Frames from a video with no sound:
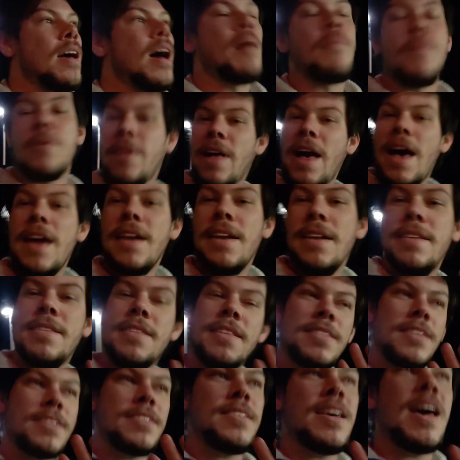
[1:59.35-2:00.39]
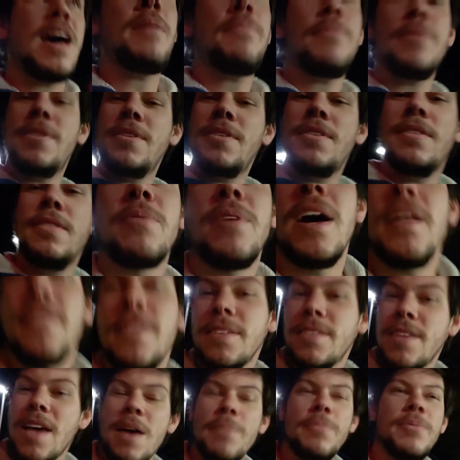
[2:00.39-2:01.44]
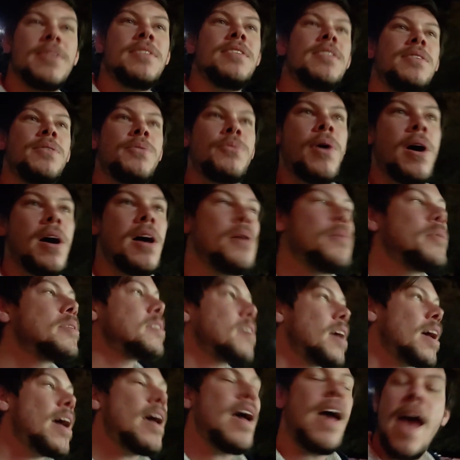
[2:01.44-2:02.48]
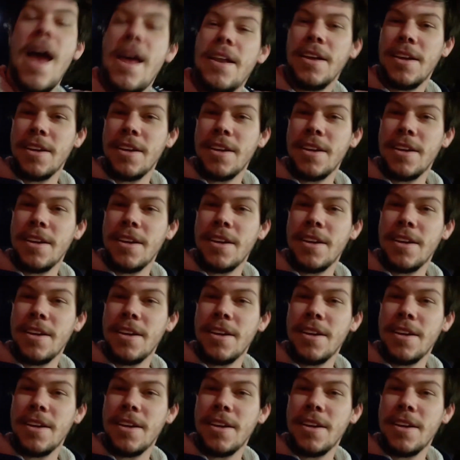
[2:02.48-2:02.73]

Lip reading: I'm glad that this happened. Glad this happened while I was at a